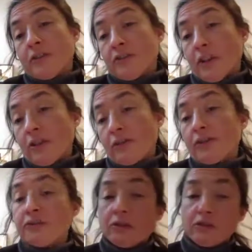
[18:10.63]
the
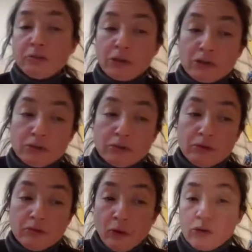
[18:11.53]
surface respected to
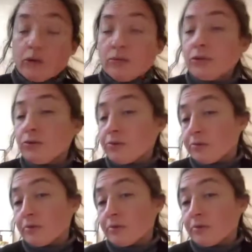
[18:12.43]
the volume due